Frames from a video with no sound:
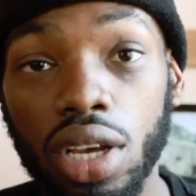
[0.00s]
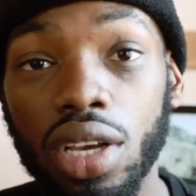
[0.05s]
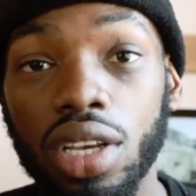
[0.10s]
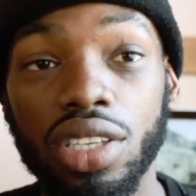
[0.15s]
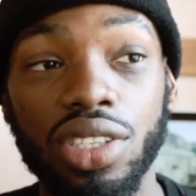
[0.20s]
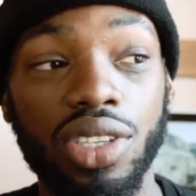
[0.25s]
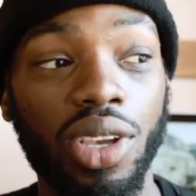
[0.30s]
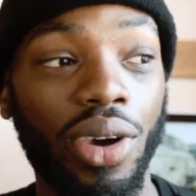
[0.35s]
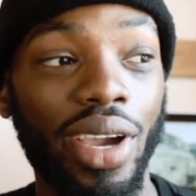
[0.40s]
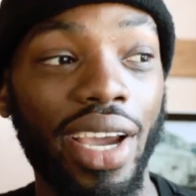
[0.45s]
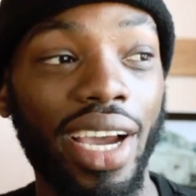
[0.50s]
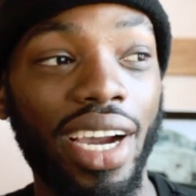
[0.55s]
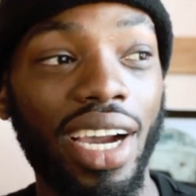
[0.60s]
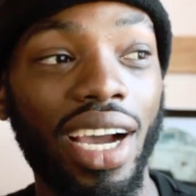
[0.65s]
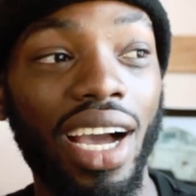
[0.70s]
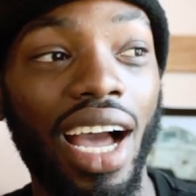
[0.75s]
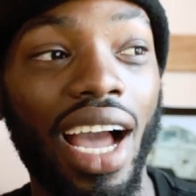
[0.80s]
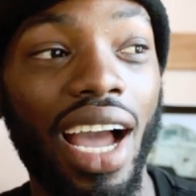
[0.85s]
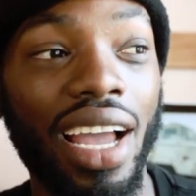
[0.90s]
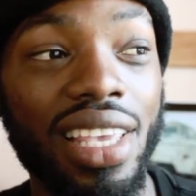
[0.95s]
So
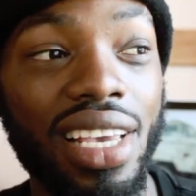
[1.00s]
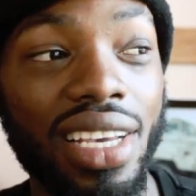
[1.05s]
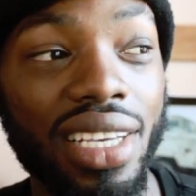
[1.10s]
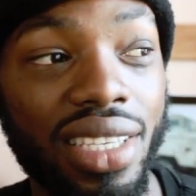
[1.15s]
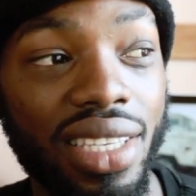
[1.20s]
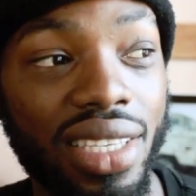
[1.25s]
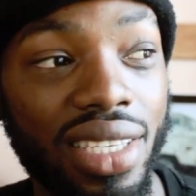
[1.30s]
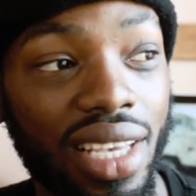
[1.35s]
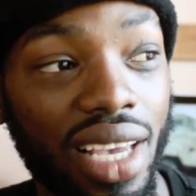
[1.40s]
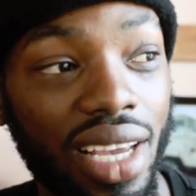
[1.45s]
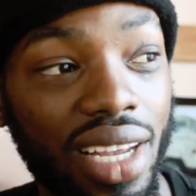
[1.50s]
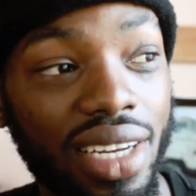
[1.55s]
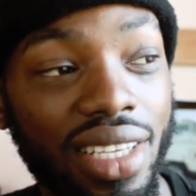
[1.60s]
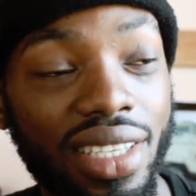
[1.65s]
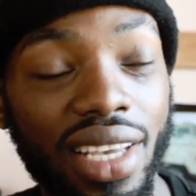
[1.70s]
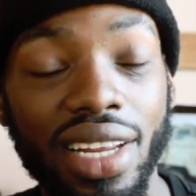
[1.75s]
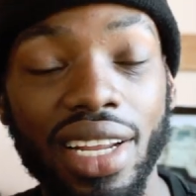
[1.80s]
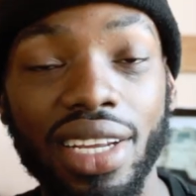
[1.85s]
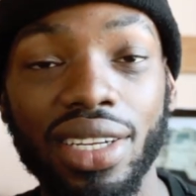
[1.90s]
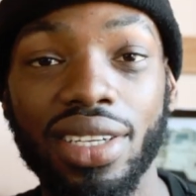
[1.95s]
yeah, I just
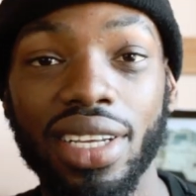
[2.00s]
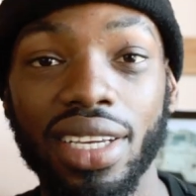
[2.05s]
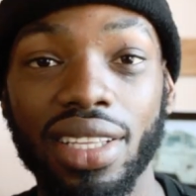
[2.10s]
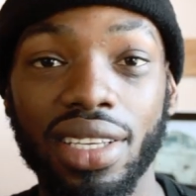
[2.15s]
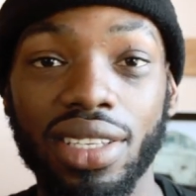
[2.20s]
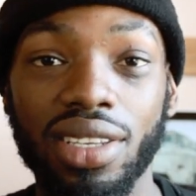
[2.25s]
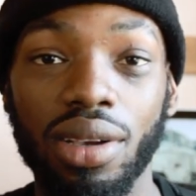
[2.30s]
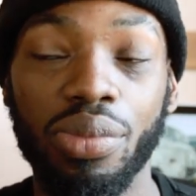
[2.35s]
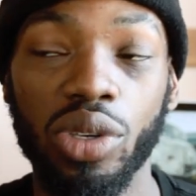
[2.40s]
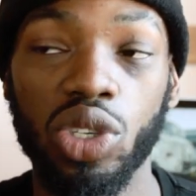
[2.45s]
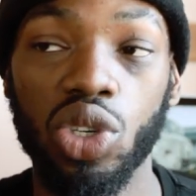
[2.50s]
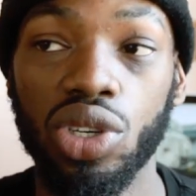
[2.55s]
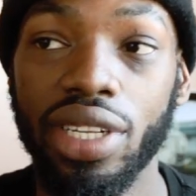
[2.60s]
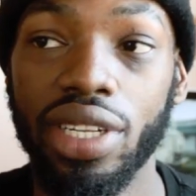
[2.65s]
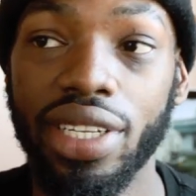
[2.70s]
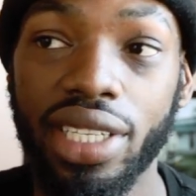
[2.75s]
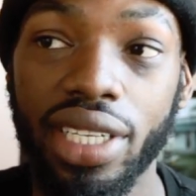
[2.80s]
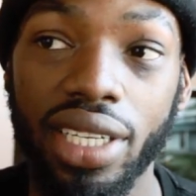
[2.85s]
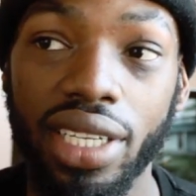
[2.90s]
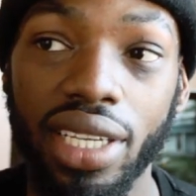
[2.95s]
decided to take this
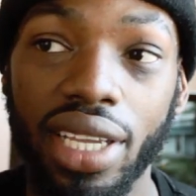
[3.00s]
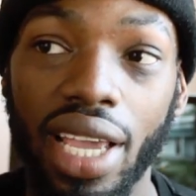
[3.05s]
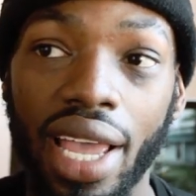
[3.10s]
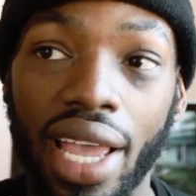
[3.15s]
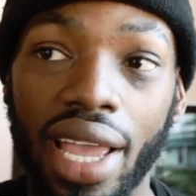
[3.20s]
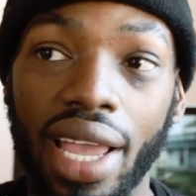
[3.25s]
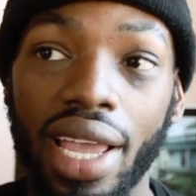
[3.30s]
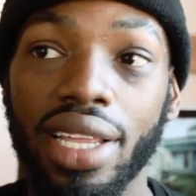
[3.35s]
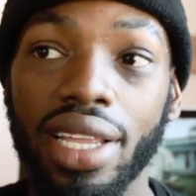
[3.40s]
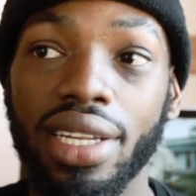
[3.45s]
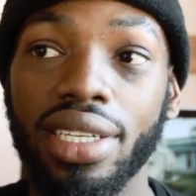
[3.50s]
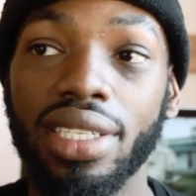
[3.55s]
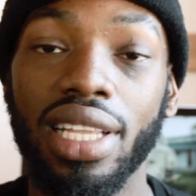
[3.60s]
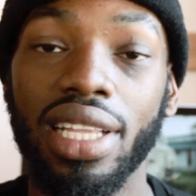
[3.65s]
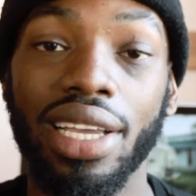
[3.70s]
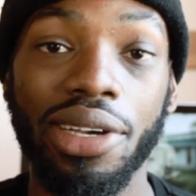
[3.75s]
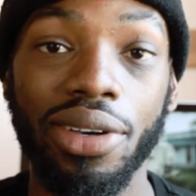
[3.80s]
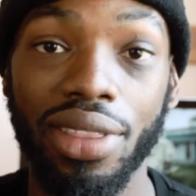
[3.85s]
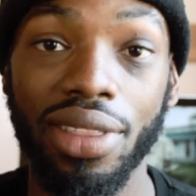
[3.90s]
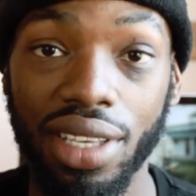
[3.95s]
opportunity and
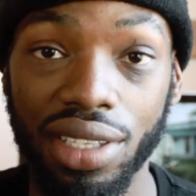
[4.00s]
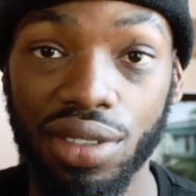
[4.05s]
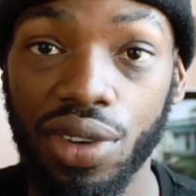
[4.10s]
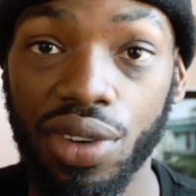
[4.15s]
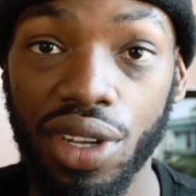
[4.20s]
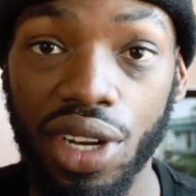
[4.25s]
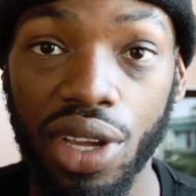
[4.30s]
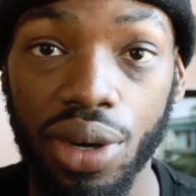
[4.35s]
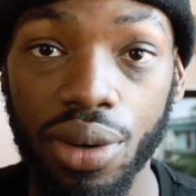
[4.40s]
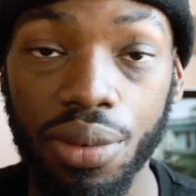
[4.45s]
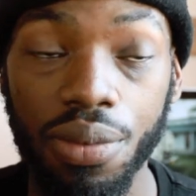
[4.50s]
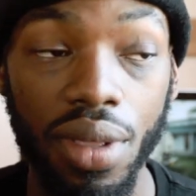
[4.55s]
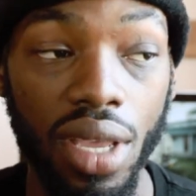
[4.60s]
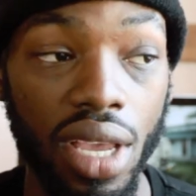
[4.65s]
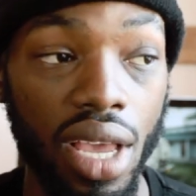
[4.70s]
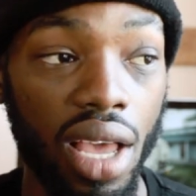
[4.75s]
record this video,